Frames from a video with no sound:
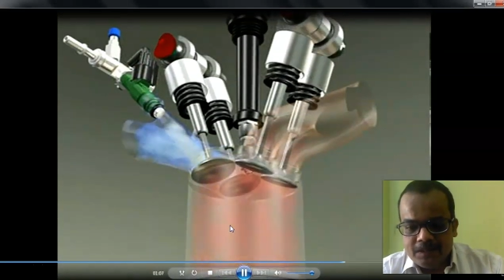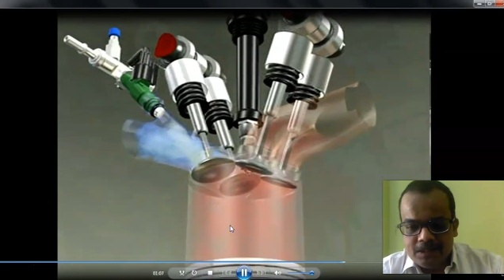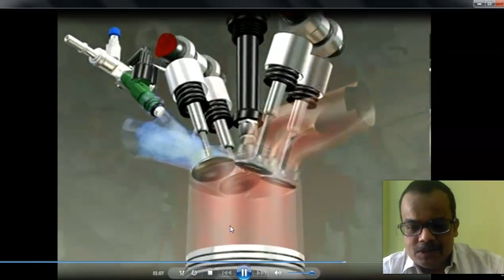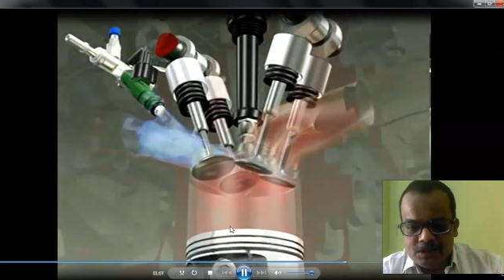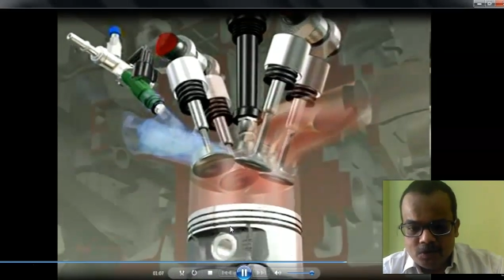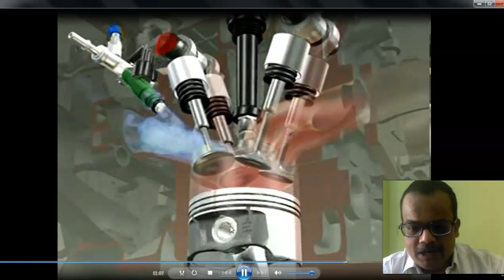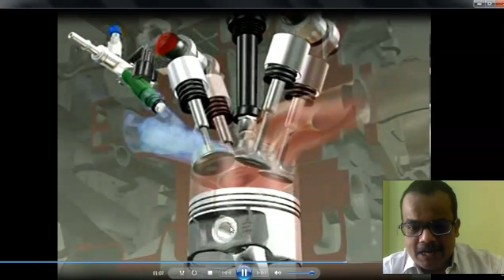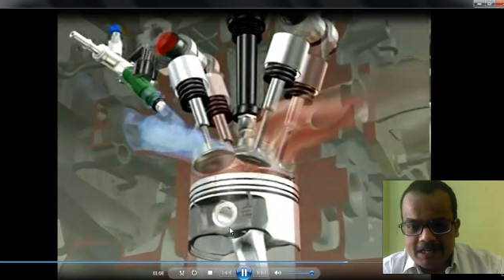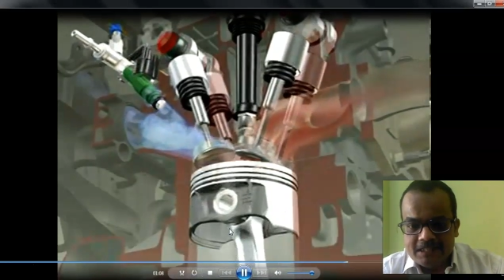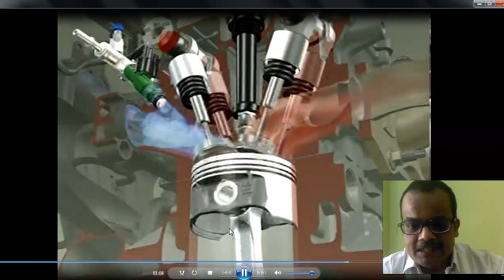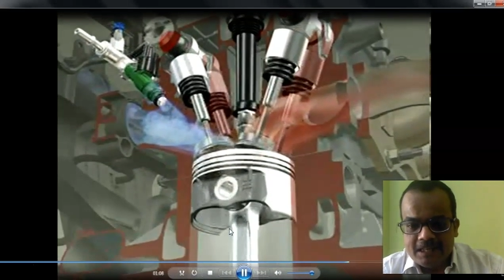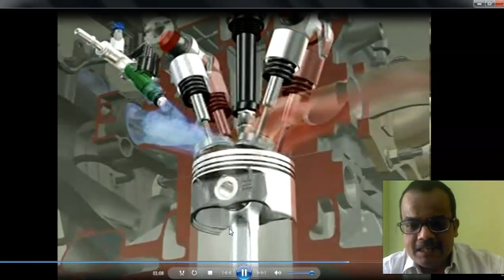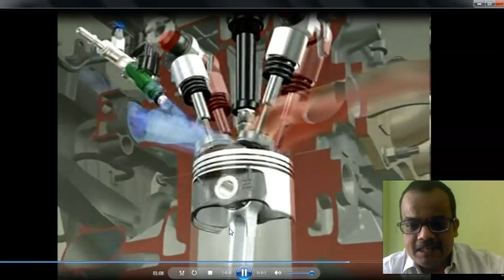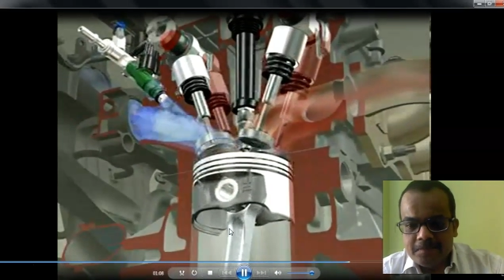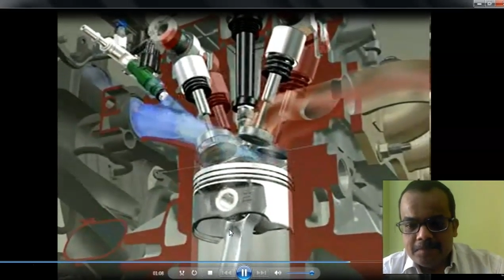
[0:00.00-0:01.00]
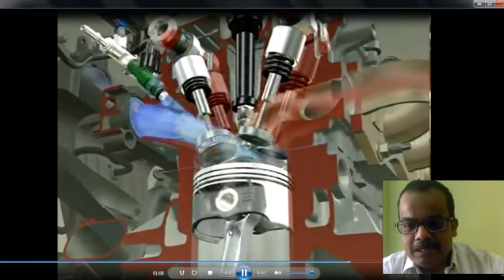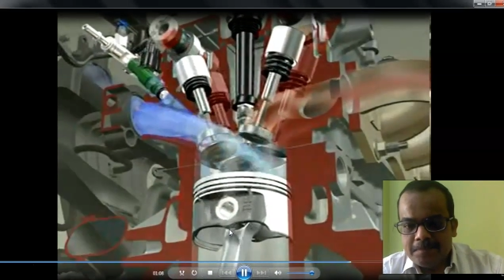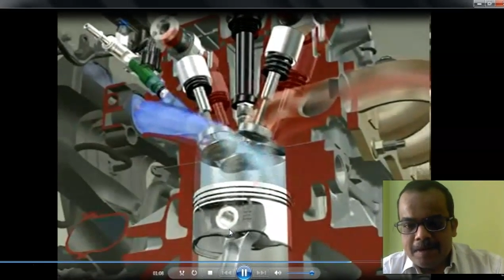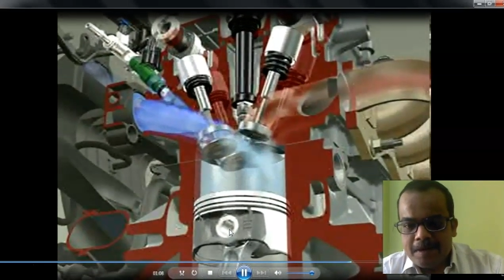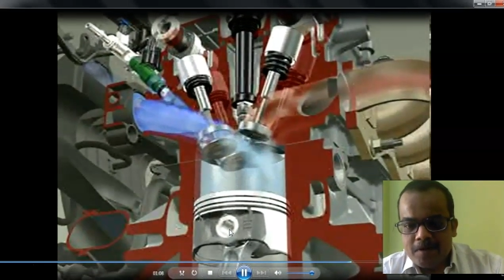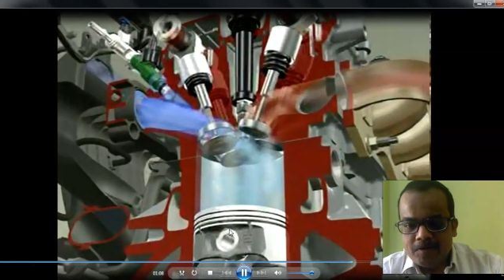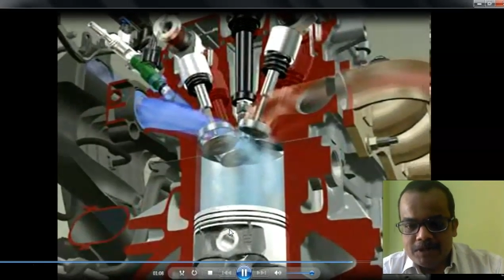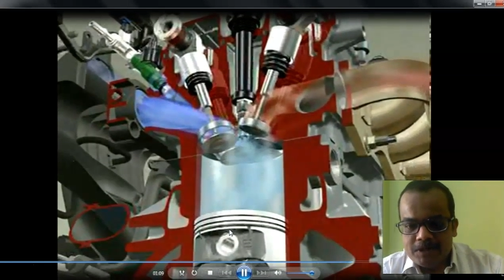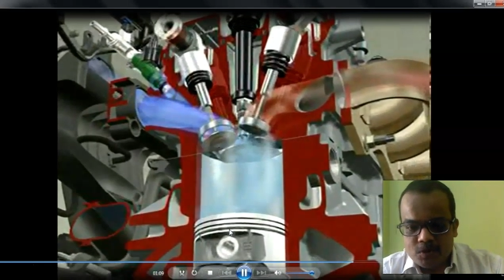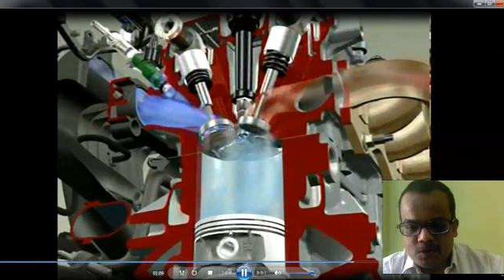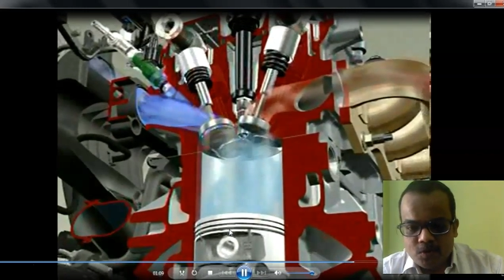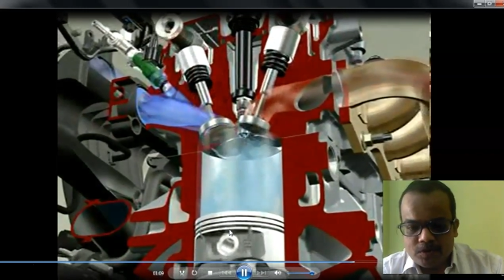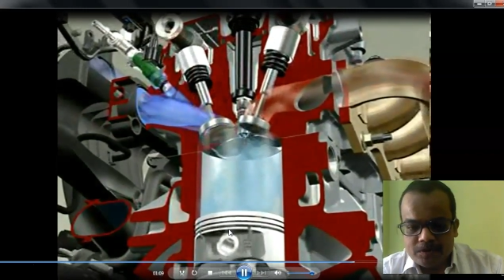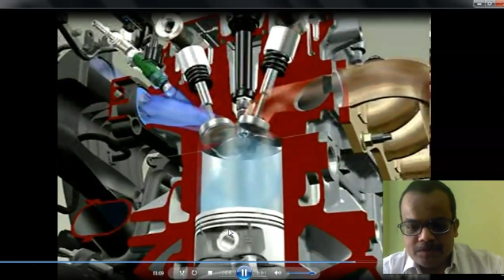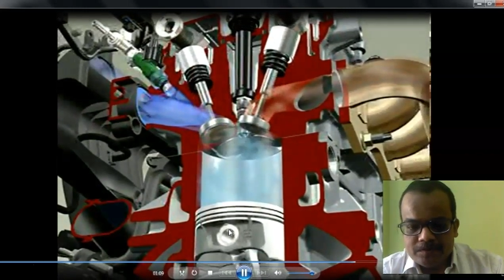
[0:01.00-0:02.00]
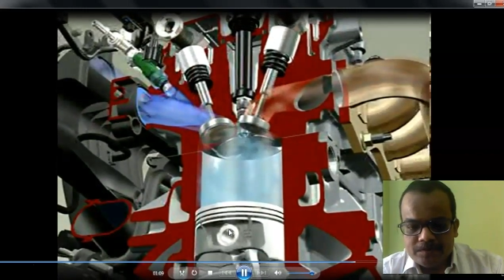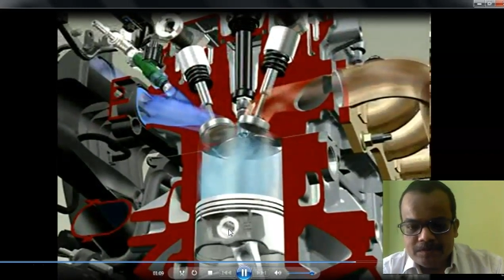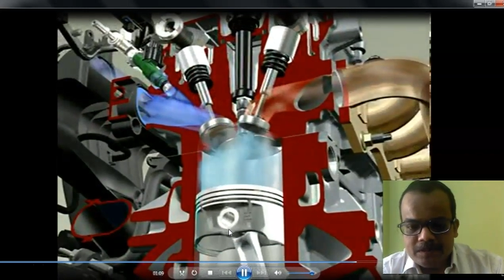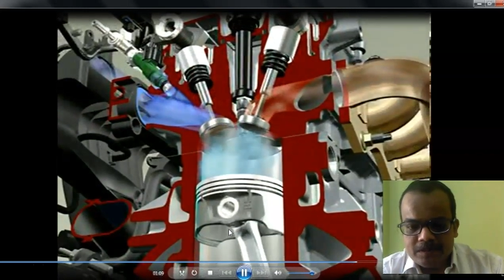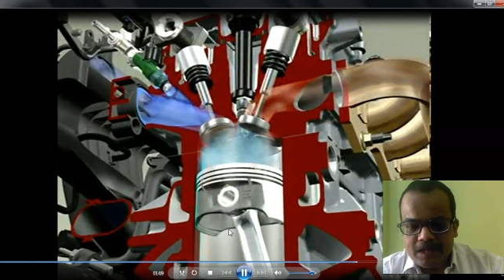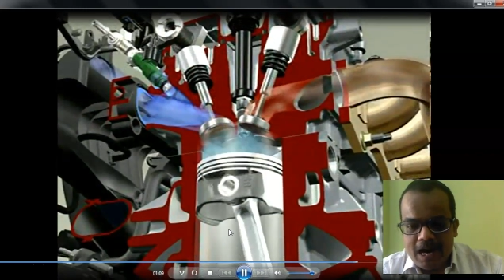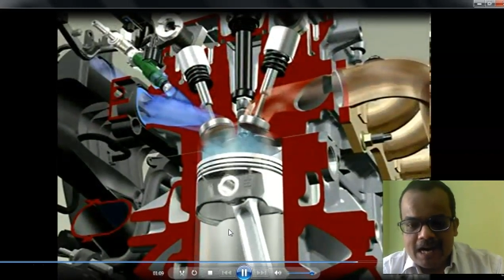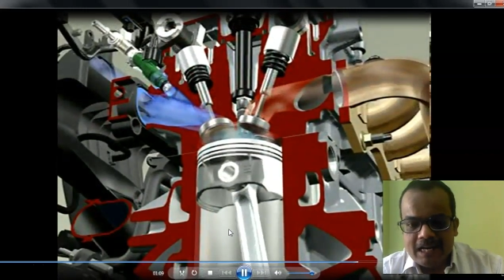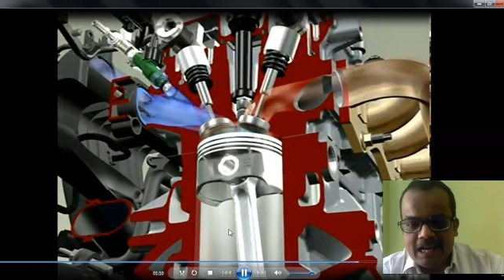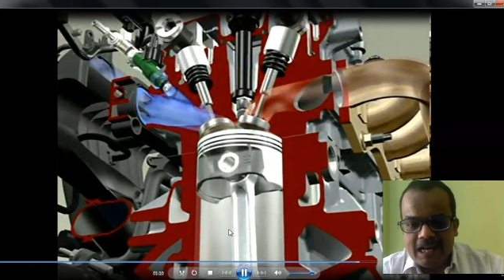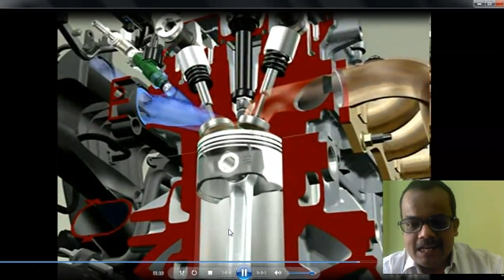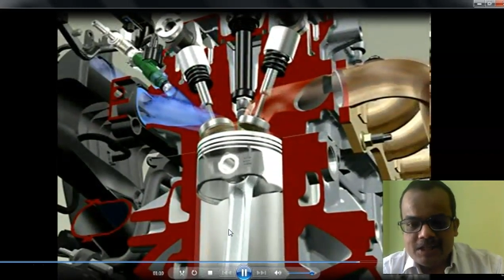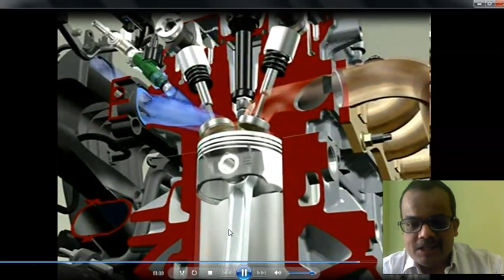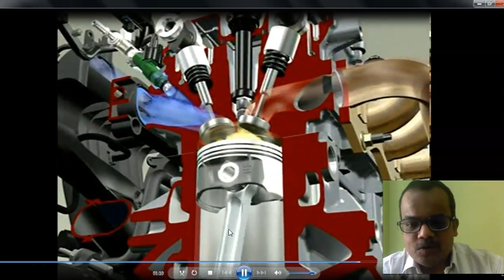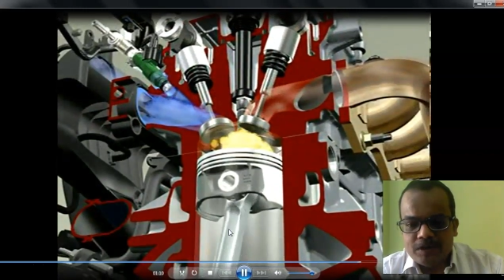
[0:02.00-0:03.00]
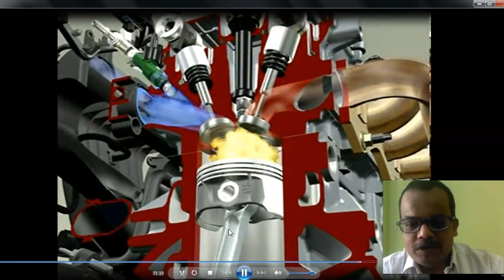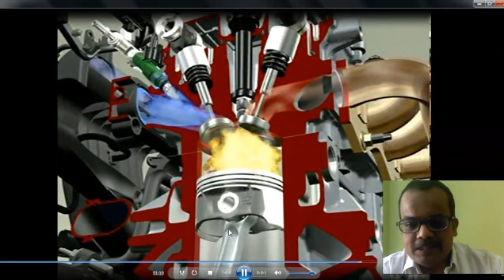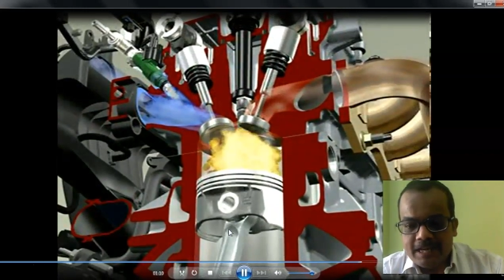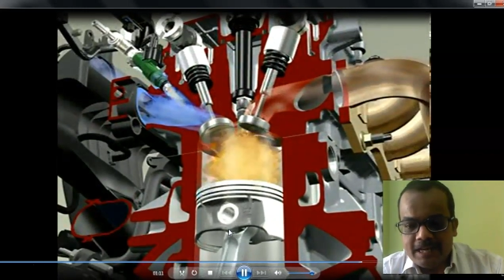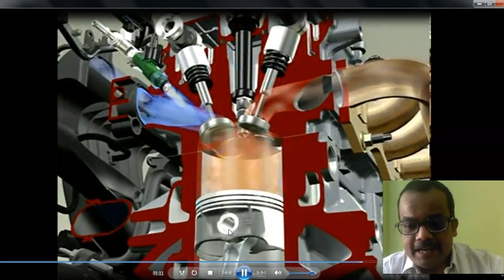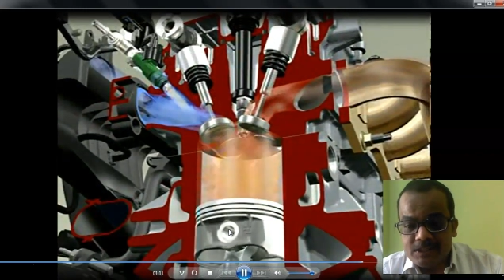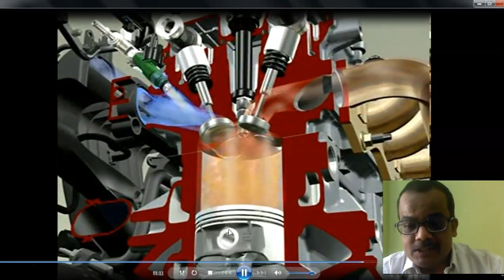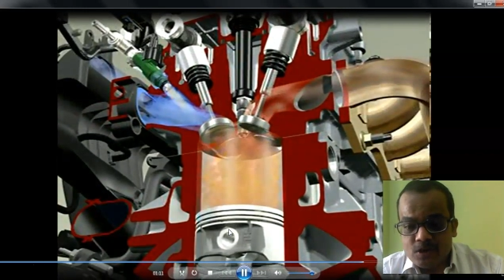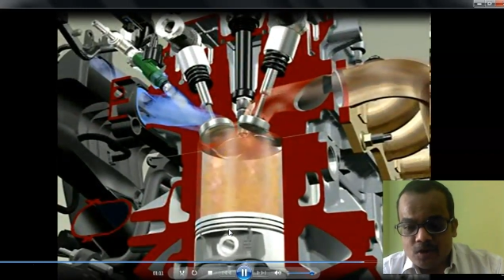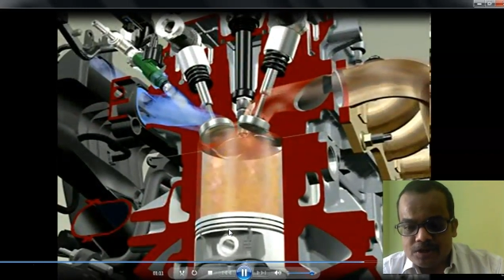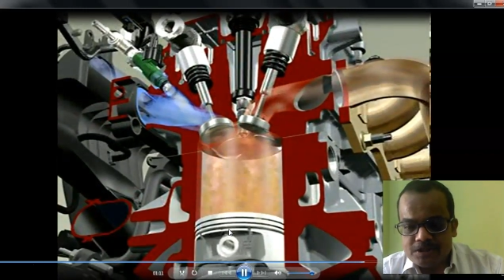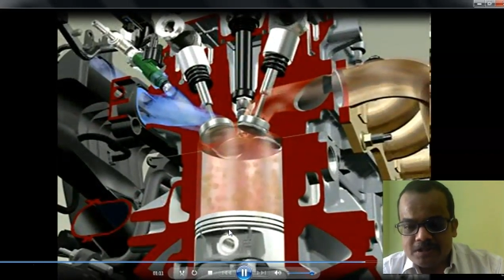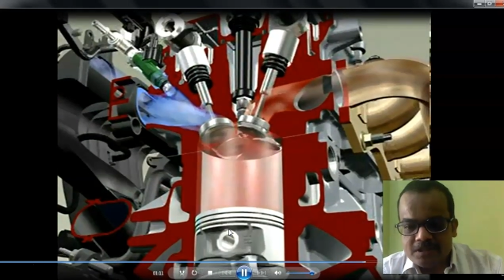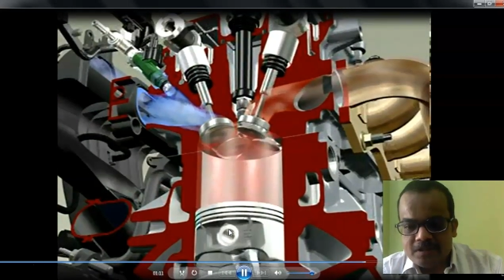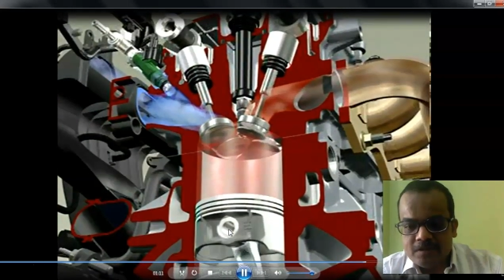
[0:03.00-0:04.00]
So that is nothing but the power stroke. And last stroke is the exhaust,